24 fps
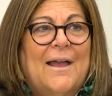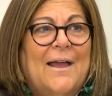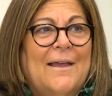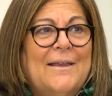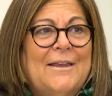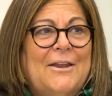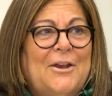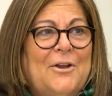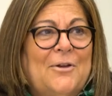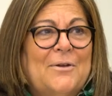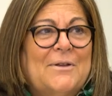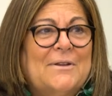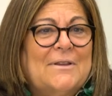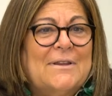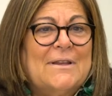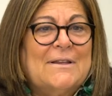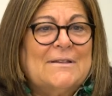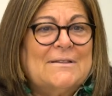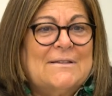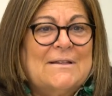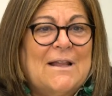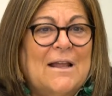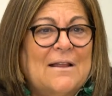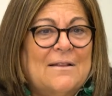you know,
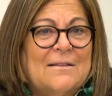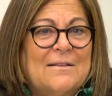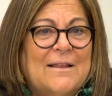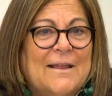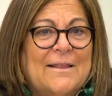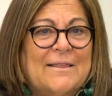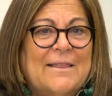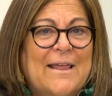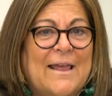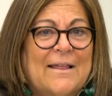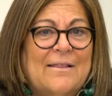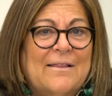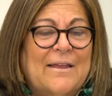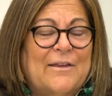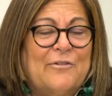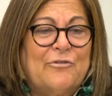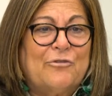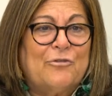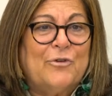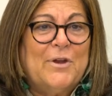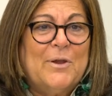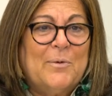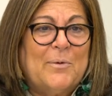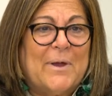it's not like the LA
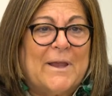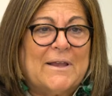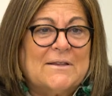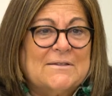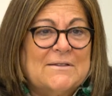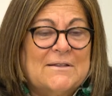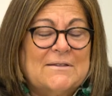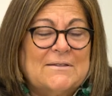freeways.